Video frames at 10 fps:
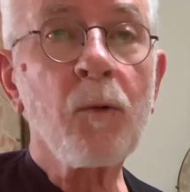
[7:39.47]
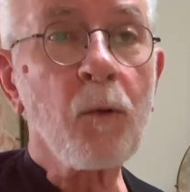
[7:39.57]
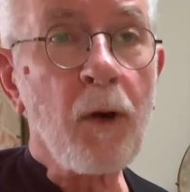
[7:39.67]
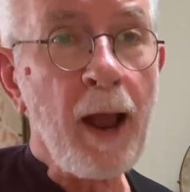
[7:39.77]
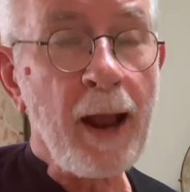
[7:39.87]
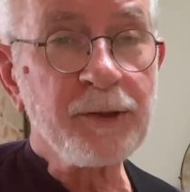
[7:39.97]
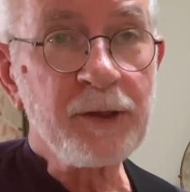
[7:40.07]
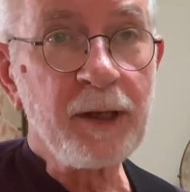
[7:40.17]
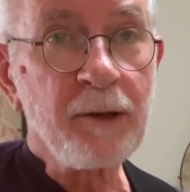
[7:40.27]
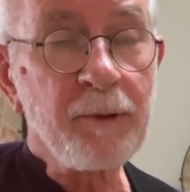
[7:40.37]
We're
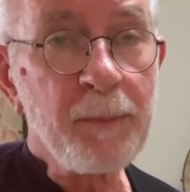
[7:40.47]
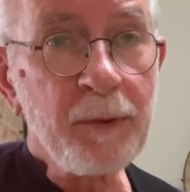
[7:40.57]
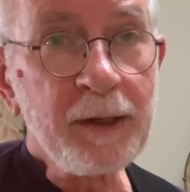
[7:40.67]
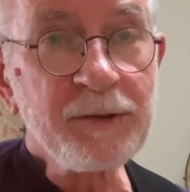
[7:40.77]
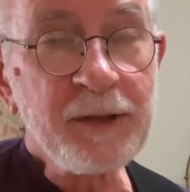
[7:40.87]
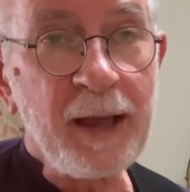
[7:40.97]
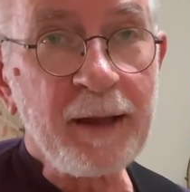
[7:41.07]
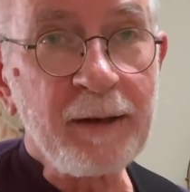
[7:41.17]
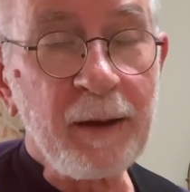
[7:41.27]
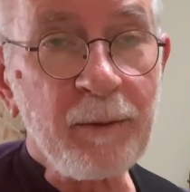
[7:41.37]
actually going to replace
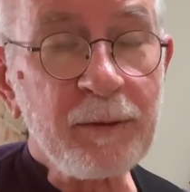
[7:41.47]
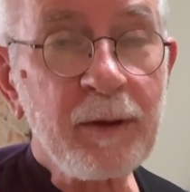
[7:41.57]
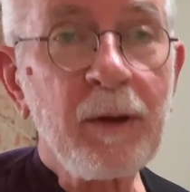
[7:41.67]
that note